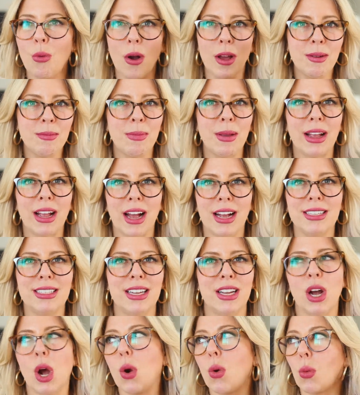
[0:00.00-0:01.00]
one big
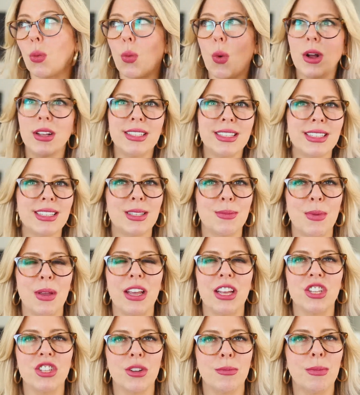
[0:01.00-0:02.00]
idea or one
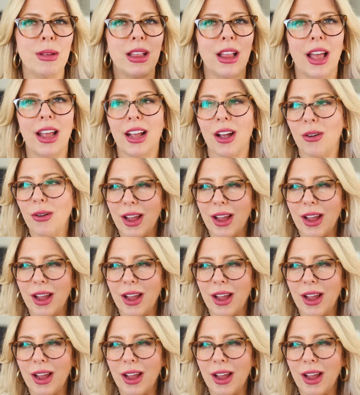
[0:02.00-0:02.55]
speech and be like,